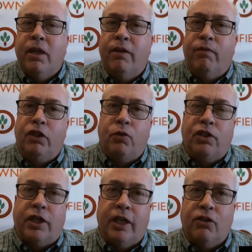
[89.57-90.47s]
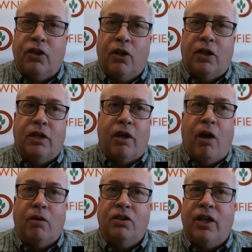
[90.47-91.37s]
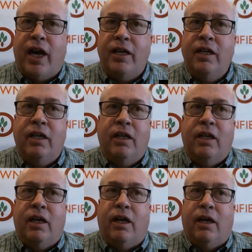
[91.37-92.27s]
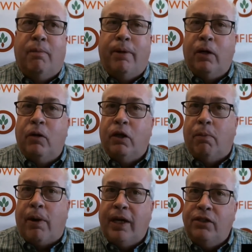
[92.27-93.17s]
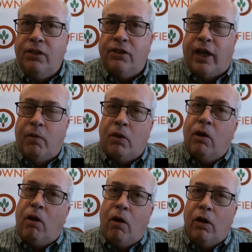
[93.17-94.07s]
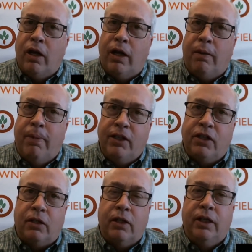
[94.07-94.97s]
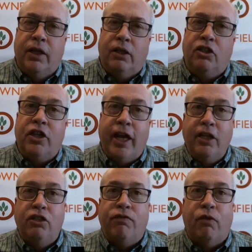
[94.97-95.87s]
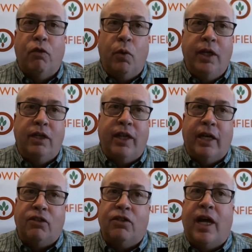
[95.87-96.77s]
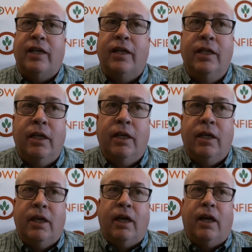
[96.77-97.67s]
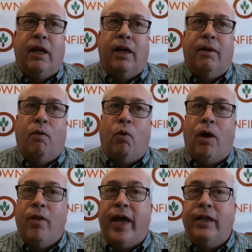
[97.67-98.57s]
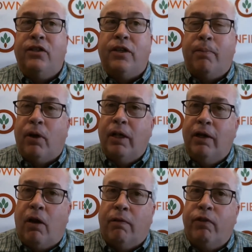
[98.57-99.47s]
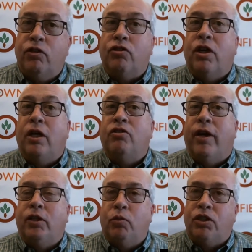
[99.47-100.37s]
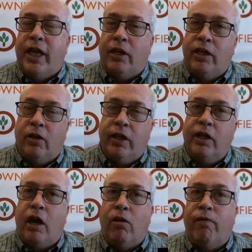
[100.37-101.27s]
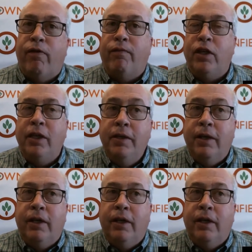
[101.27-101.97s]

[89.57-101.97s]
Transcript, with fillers: If we switch gears and look at the hog side, uh, barrel and gilt prices I will call uh, basically unchanged for the week, down slightly, uh, while that December lean hog futures contract was down nearly a dollar fifty.